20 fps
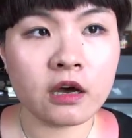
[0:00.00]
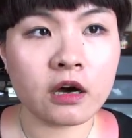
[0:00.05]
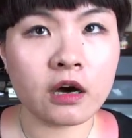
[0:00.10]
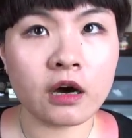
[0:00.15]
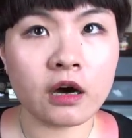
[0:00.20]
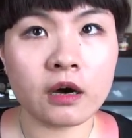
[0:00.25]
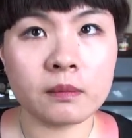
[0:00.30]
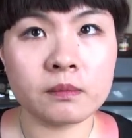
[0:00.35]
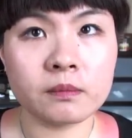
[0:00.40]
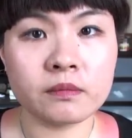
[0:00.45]

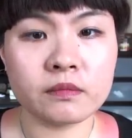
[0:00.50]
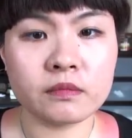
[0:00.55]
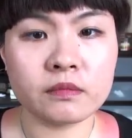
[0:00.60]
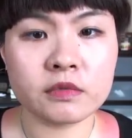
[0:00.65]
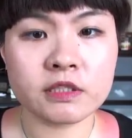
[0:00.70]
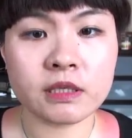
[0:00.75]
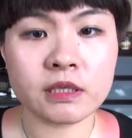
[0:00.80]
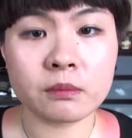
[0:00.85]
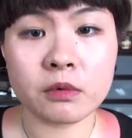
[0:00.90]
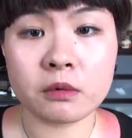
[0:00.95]
Um,
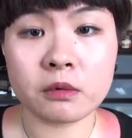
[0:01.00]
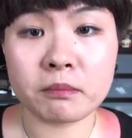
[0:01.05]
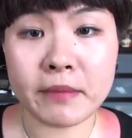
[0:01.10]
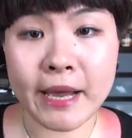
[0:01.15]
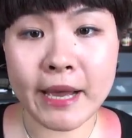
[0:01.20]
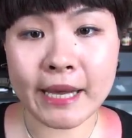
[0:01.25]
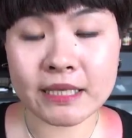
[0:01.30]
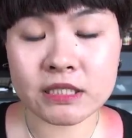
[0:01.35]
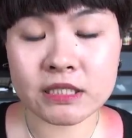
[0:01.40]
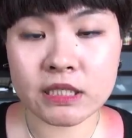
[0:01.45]
some are
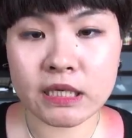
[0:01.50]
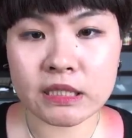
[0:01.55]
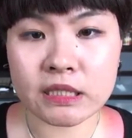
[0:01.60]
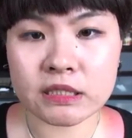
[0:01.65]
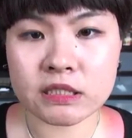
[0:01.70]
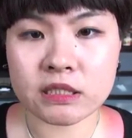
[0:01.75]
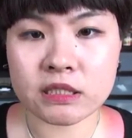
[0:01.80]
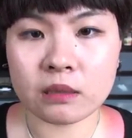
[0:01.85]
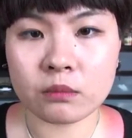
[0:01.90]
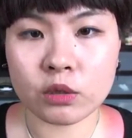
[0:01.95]
matte and
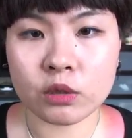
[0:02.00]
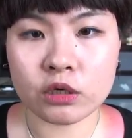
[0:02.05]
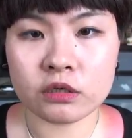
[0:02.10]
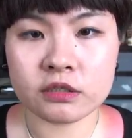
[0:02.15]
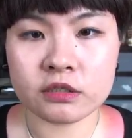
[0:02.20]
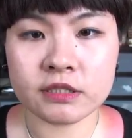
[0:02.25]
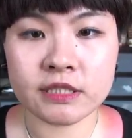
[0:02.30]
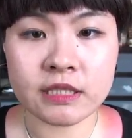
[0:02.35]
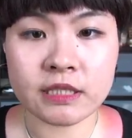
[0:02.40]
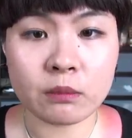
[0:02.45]
some are
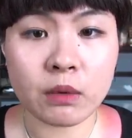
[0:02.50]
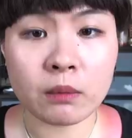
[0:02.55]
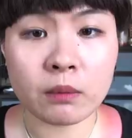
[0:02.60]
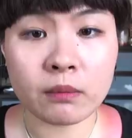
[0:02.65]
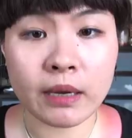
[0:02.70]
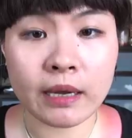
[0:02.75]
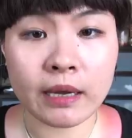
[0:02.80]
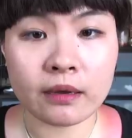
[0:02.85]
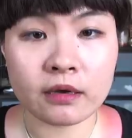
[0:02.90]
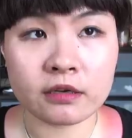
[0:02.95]
semi
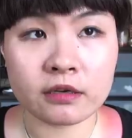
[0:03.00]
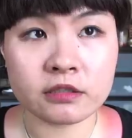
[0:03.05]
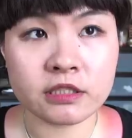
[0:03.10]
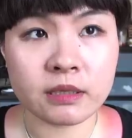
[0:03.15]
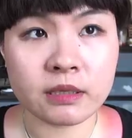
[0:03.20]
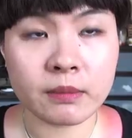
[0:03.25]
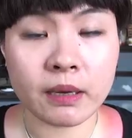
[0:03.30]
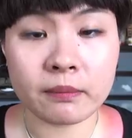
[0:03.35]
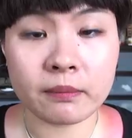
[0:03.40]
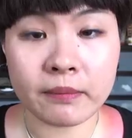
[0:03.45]
uh,
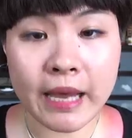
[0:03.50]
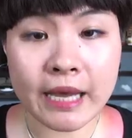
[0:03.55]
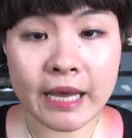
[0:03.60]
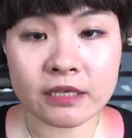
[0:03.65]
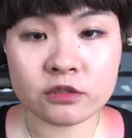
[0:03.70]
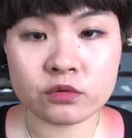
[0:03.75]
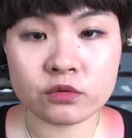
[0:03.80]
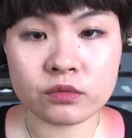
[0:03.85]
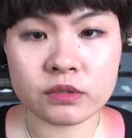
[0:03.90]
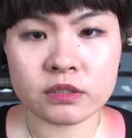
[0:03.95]
semi
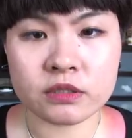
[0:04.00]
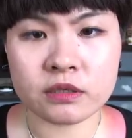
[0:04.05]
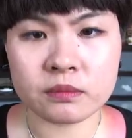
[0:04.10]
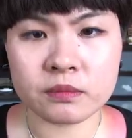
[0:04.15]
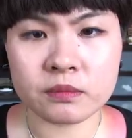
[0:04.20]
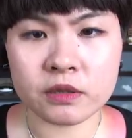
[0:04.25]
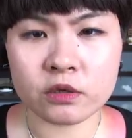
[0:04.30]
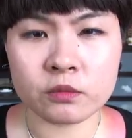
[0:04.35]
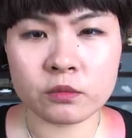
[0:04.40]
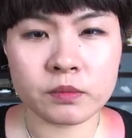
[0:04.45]
matte with a
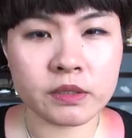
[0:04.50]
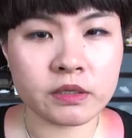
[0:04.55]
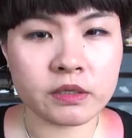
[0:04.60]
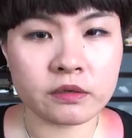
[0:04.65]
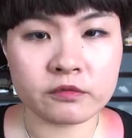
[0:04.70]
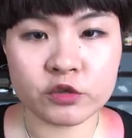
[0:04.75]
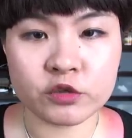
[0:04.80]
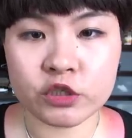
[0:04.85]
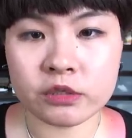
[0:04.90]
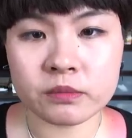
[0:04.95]
little bit
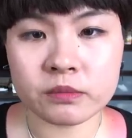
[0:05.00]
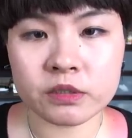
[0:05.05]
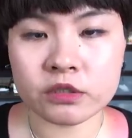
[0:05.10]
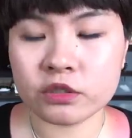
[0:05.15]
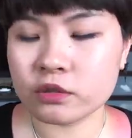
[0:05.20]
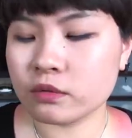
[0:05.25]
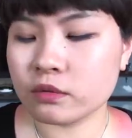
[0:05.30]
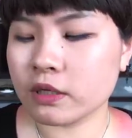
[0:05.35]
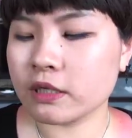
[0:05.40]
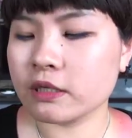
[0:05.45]
of shimmer
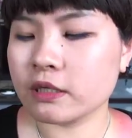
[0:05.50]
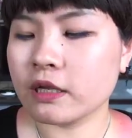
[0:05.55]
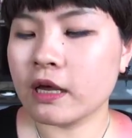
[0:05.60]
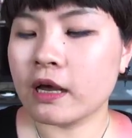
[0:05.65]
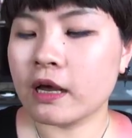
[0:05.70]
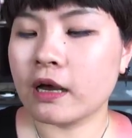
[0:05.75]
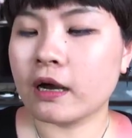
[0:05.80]
to it.